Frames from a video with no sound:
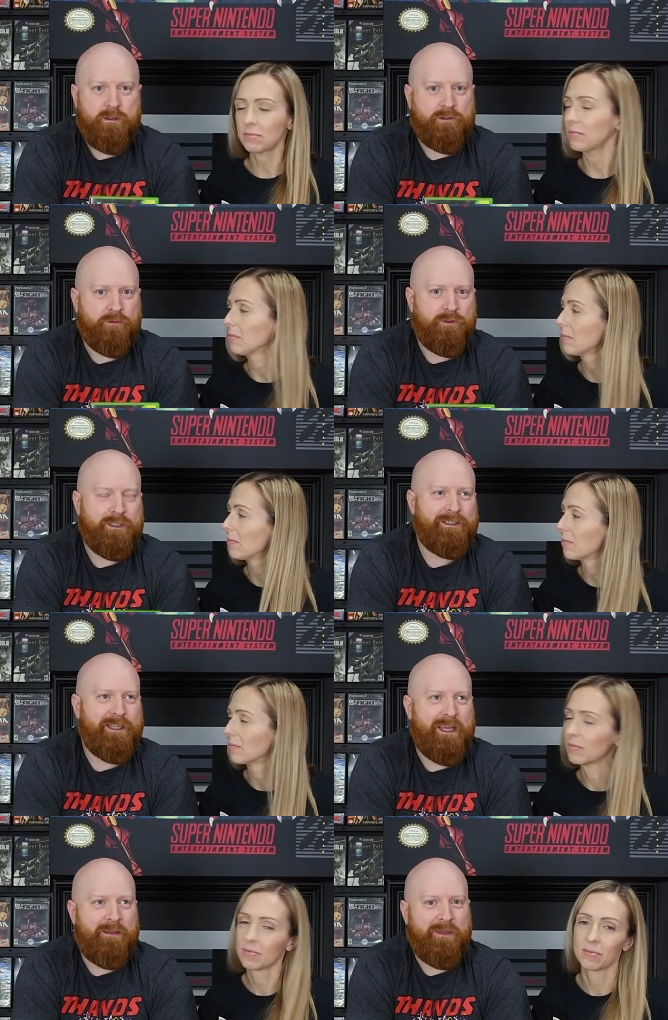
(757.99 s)
Speaker 1: So this
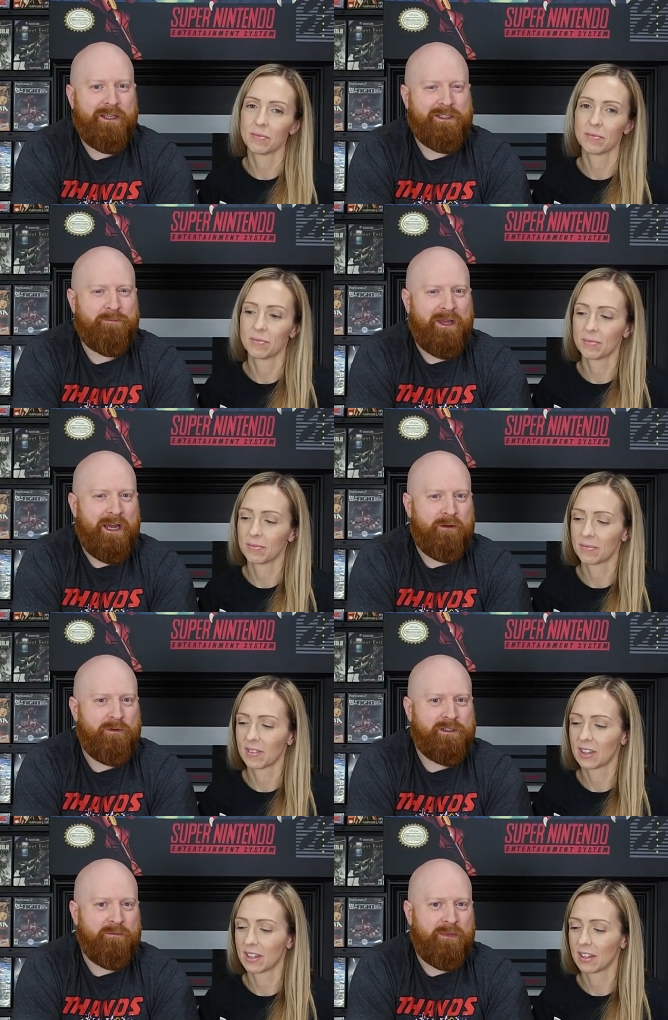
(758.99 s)
game is
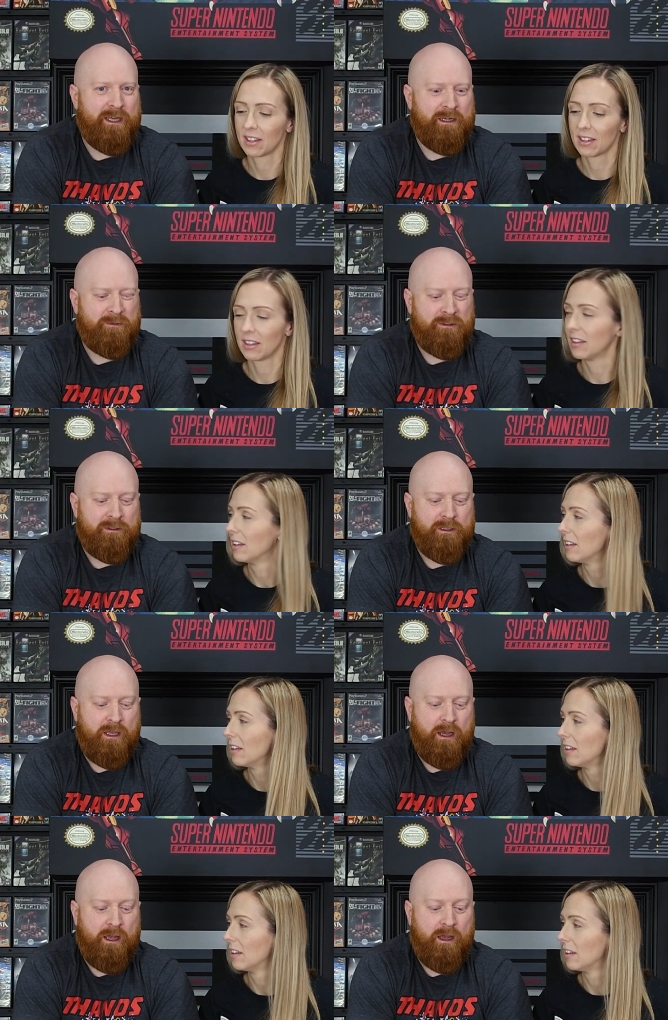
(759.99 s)
backwards compatible.
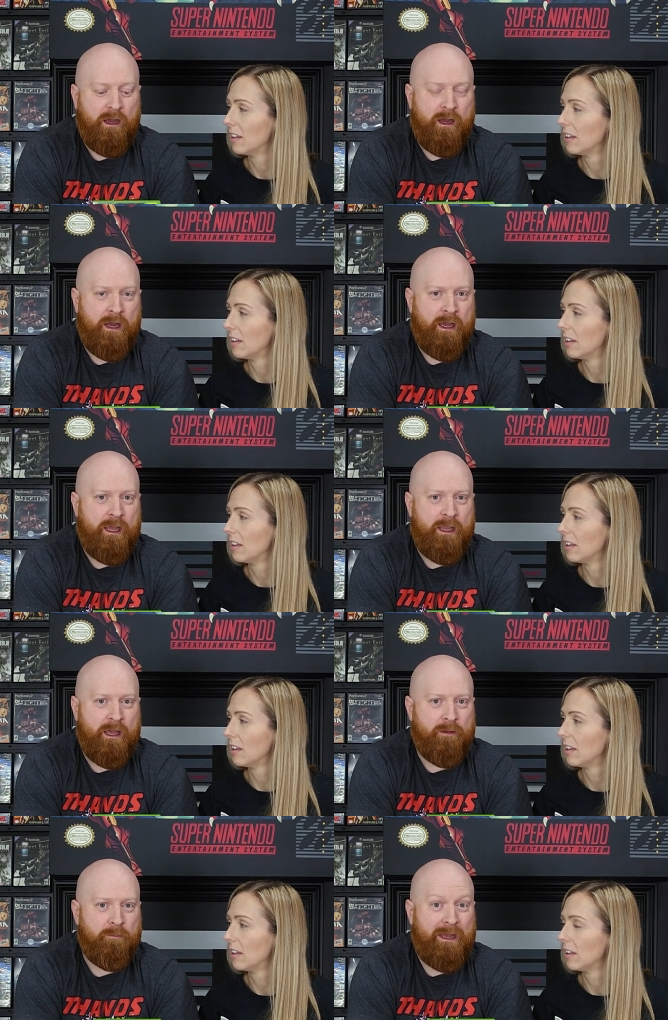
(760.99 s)
I
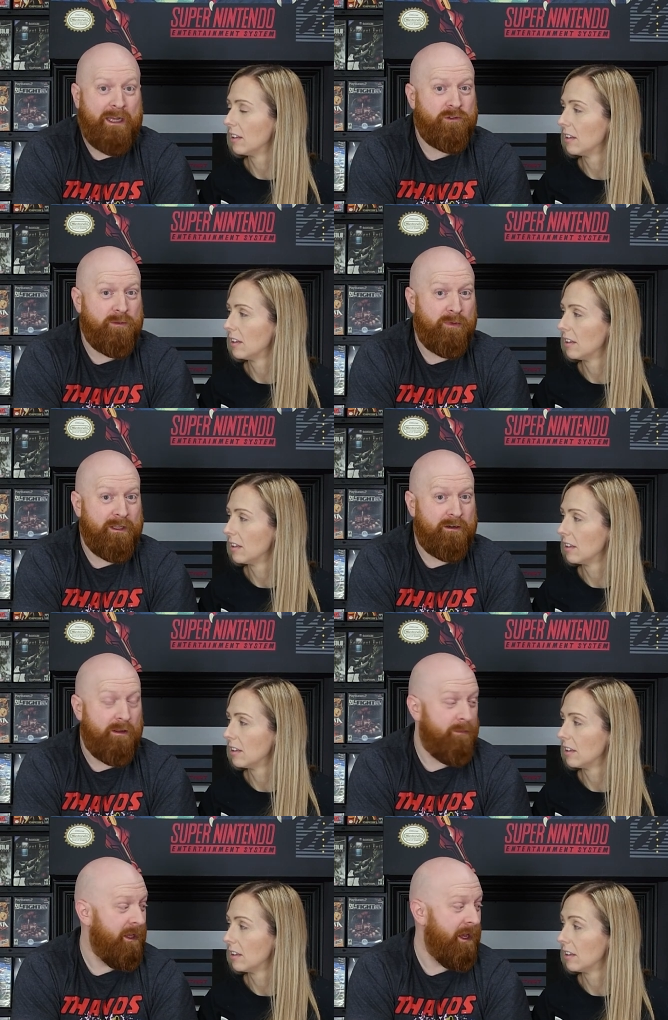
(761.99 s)
actually played it
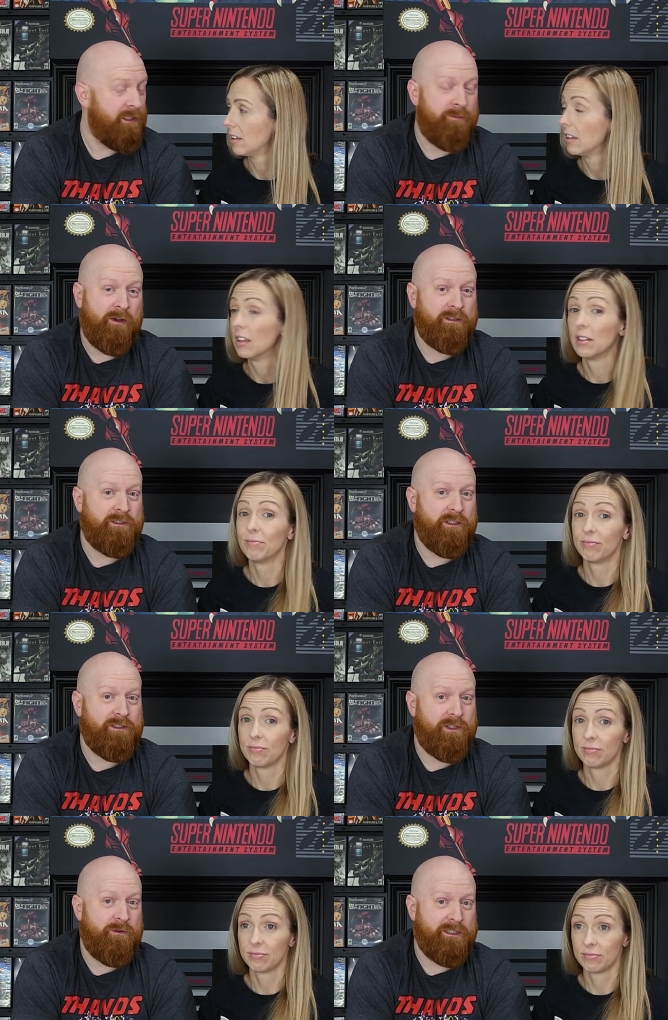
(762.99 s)
on my Xbox
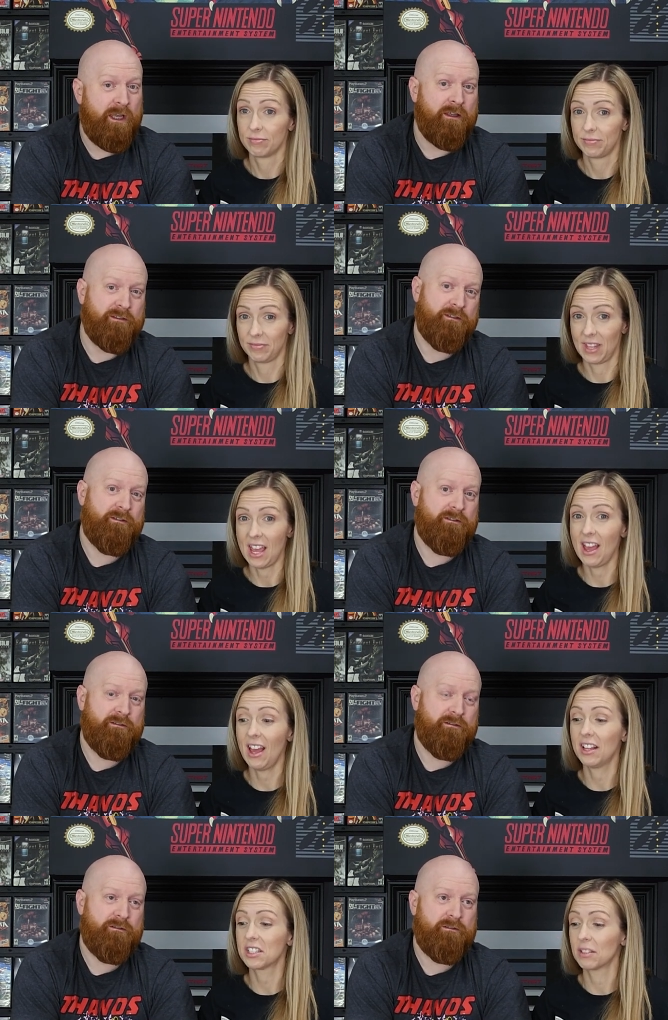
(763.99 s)
Series X.
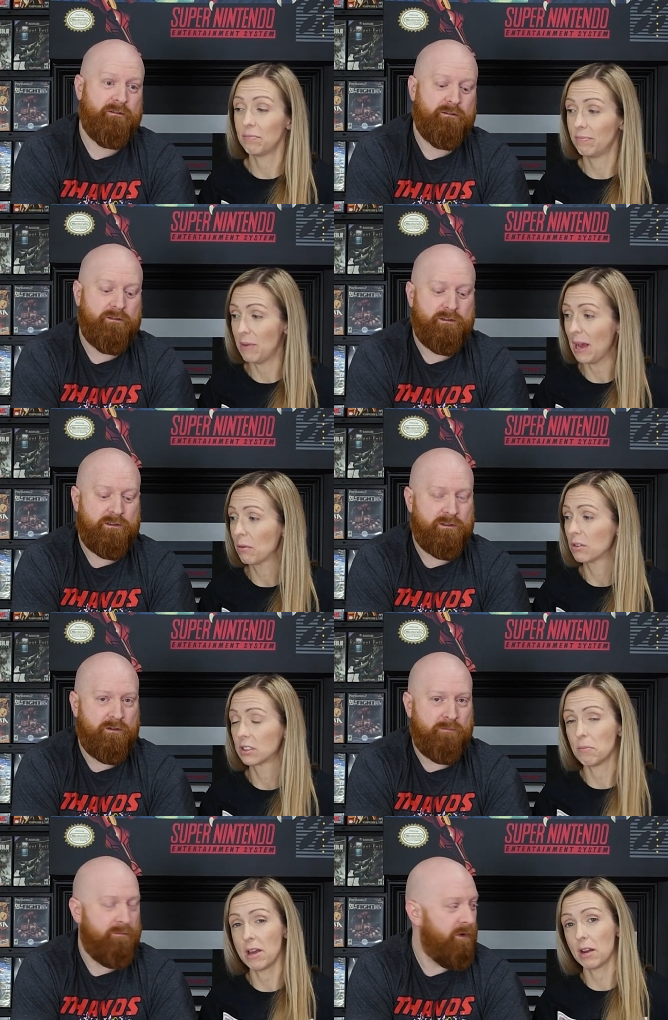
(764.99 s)
Yeah, it's
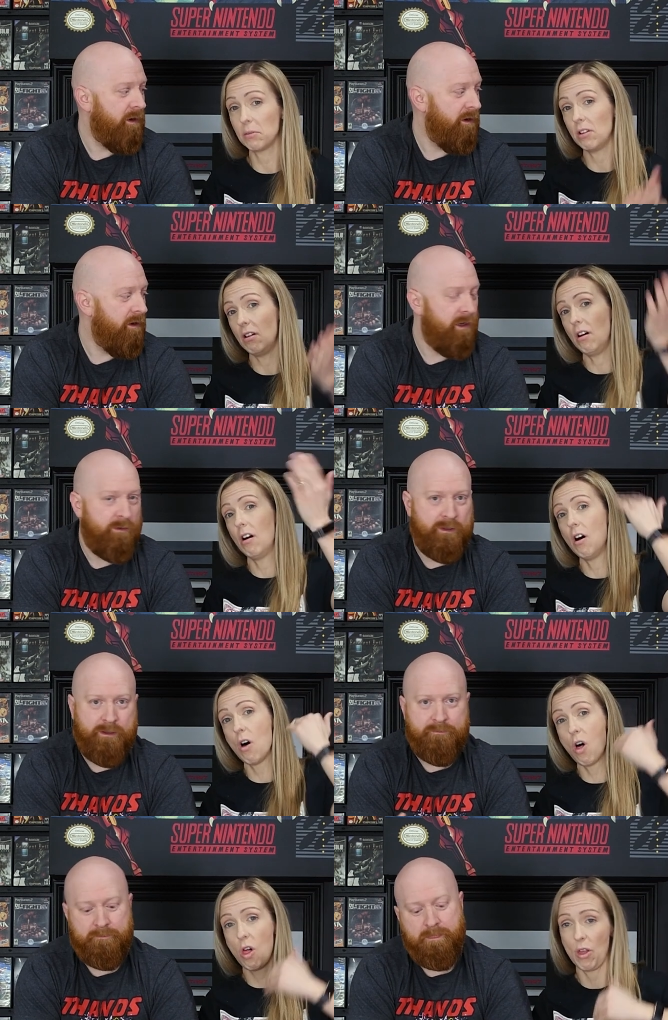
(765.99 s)
backwards so compatible all,
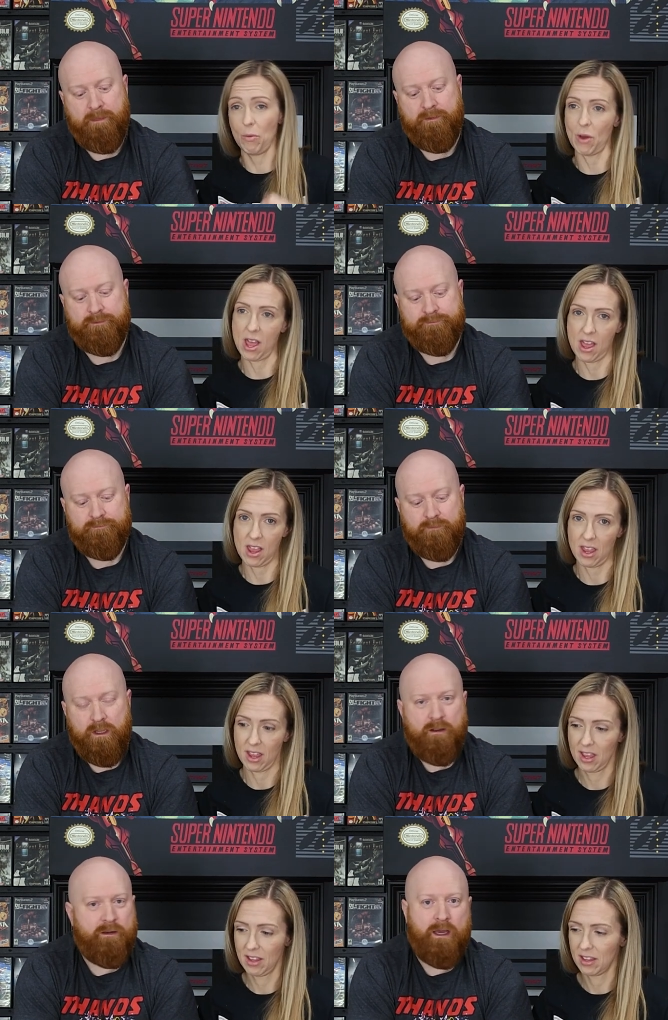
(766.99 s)
all the way.
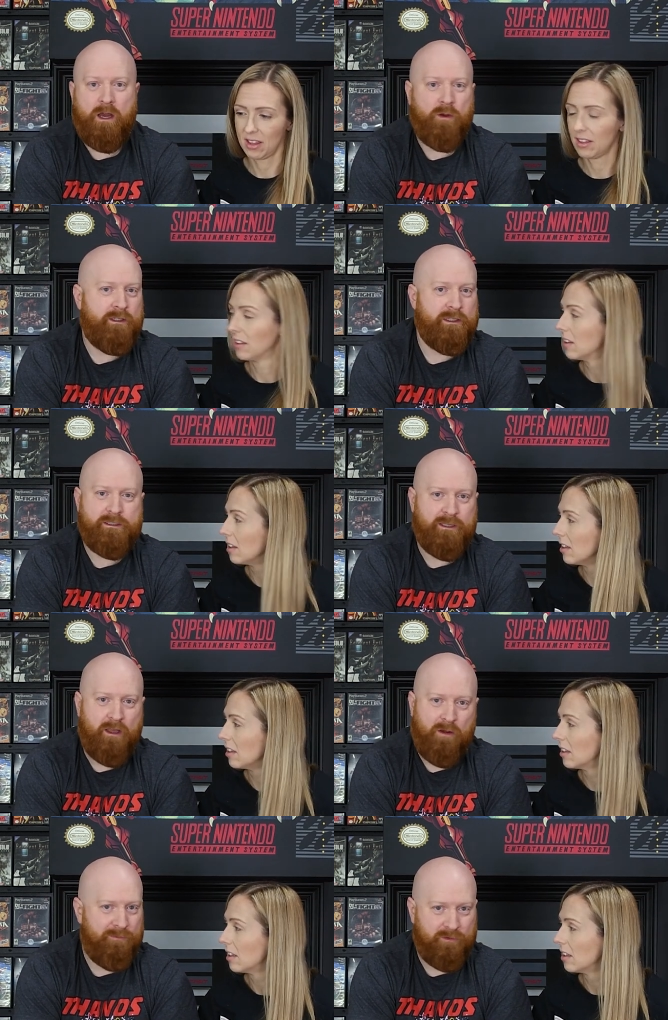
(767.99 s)
Now, it doesn't
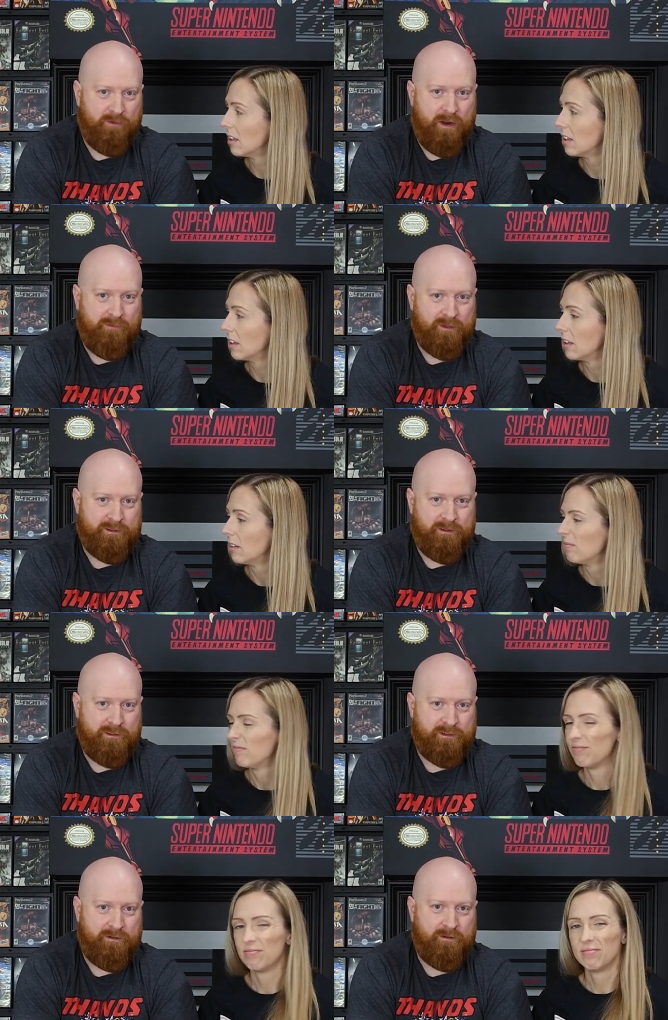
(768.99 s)
help the graphics
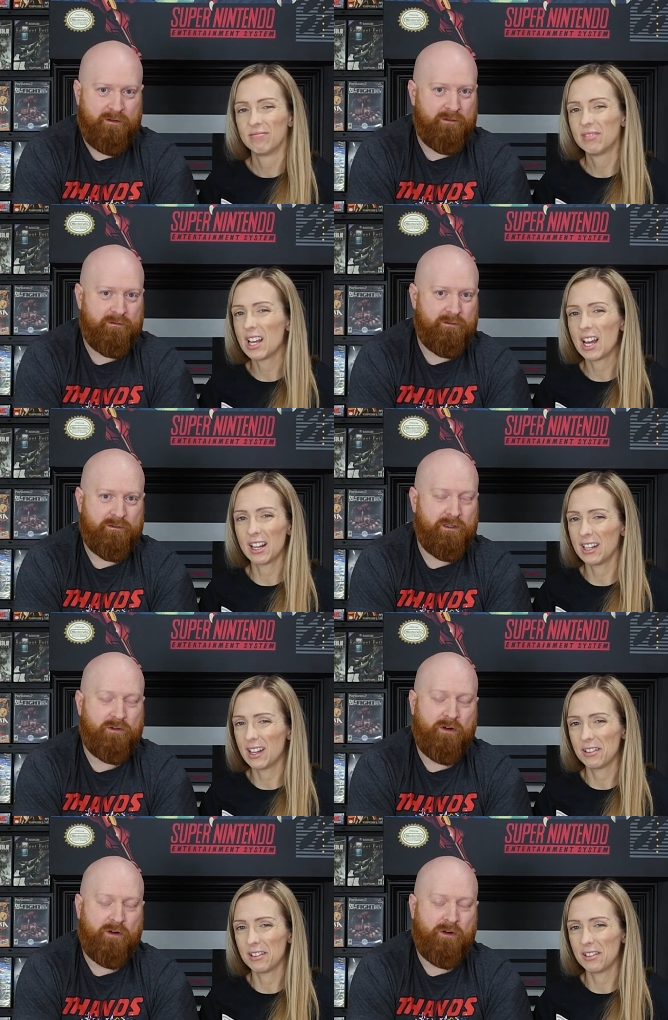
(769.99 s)
on this at all. No, the no,